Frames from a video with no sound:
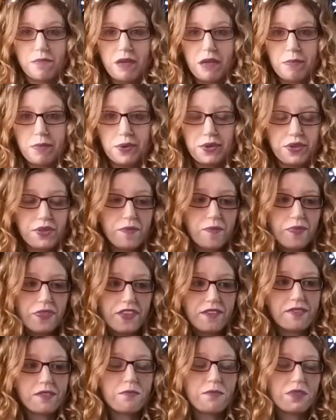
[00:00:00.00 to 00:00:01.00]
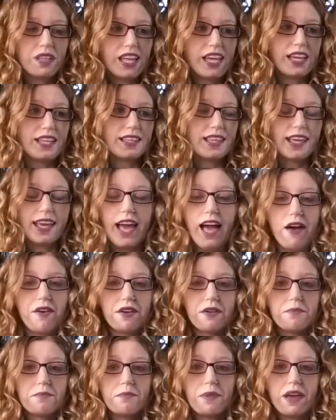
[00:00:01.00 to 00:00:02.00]
of people have complained, like, how
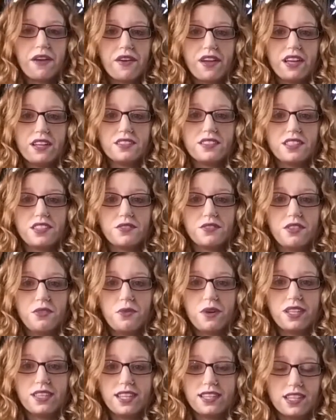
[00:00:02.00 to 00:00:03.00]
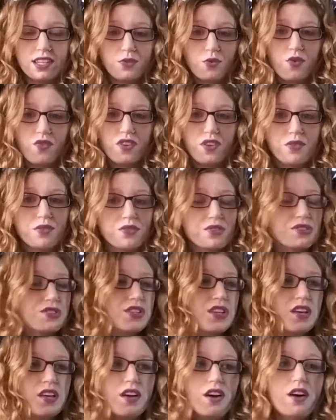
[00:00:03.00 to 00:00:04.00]
come Marielle's the only one that does reviews
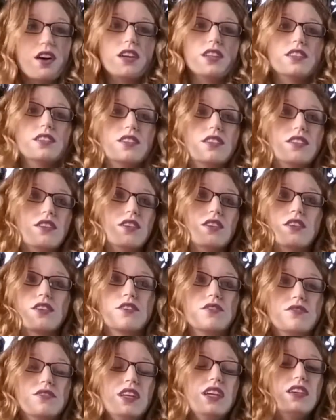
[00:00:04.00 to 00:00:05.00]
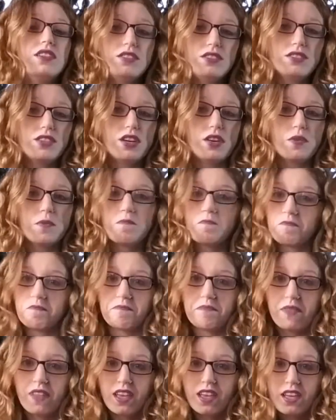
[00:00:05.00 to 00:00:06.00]
on her own tails? So
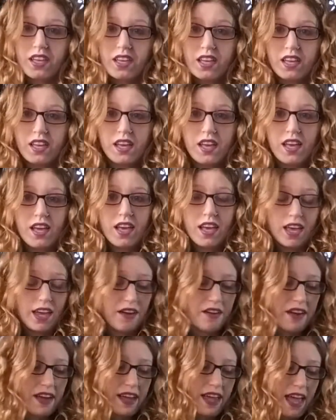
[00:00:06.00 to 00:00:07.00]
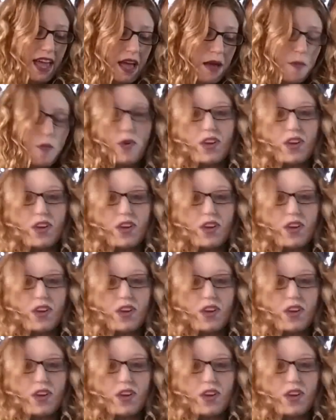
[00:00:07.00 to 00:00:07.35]
here I am